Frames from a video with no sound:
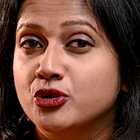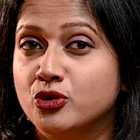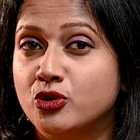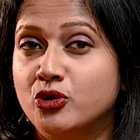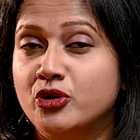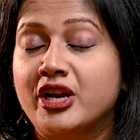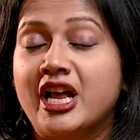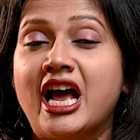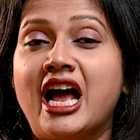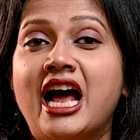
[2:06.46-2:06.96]

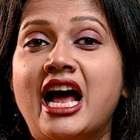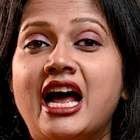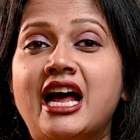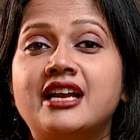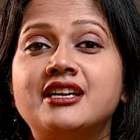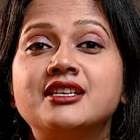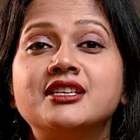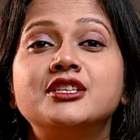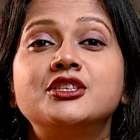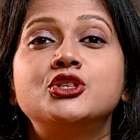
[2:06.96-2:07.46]
don't
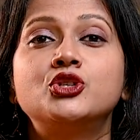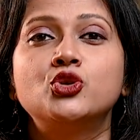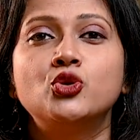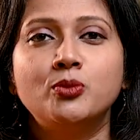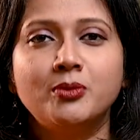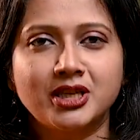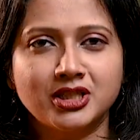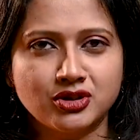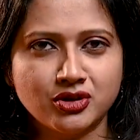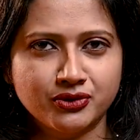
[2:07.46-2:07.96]
add too
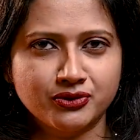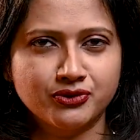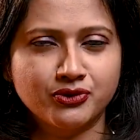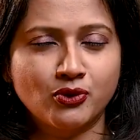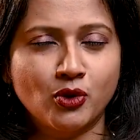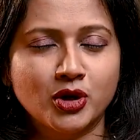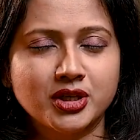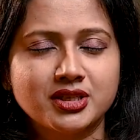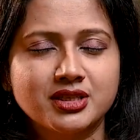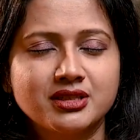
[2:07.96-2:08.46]
much of
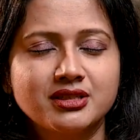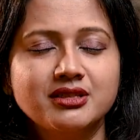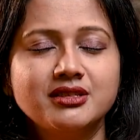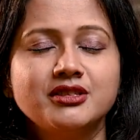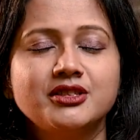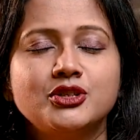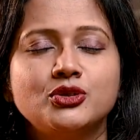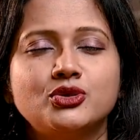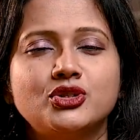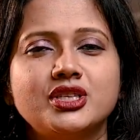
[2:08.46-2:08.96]
water.
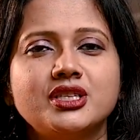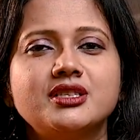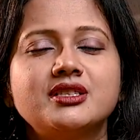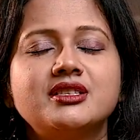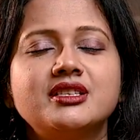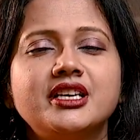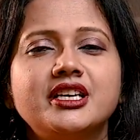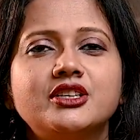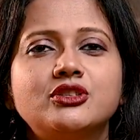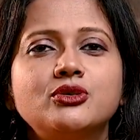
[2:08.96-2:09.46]
You just
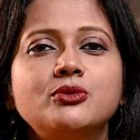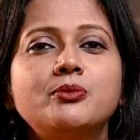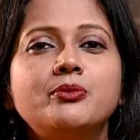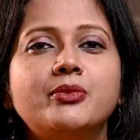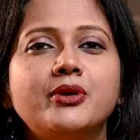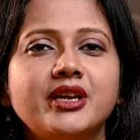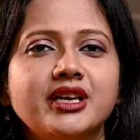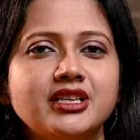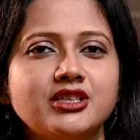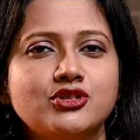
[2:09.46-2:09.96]
need to
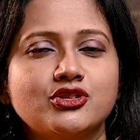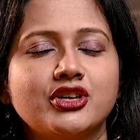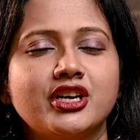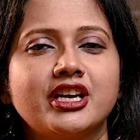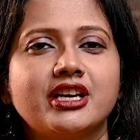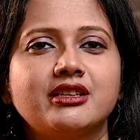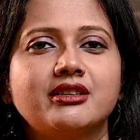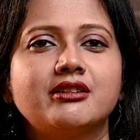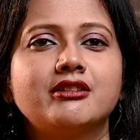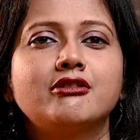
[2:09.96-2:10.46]
bring
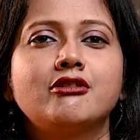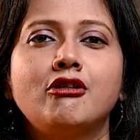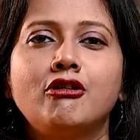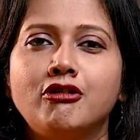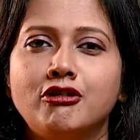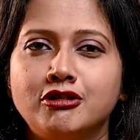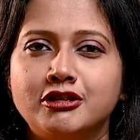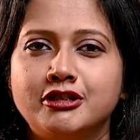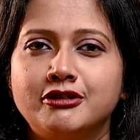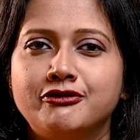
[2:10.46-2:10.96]
together
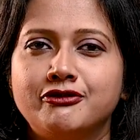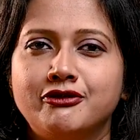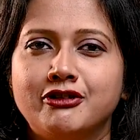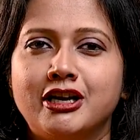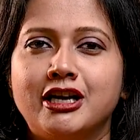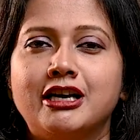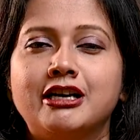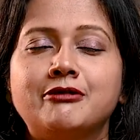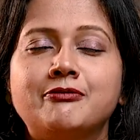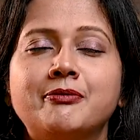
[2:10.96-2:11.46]
all the
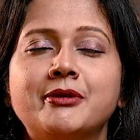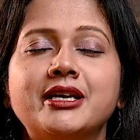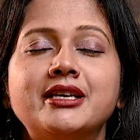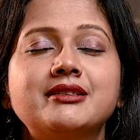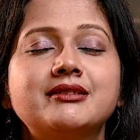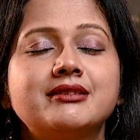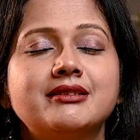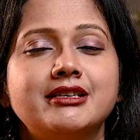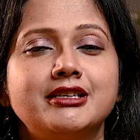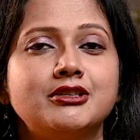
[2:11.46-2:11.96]
flour
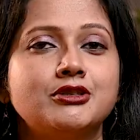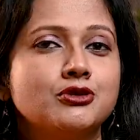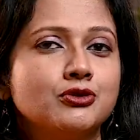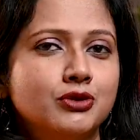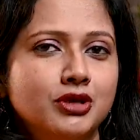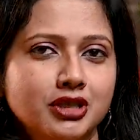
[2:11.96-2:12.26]
mix into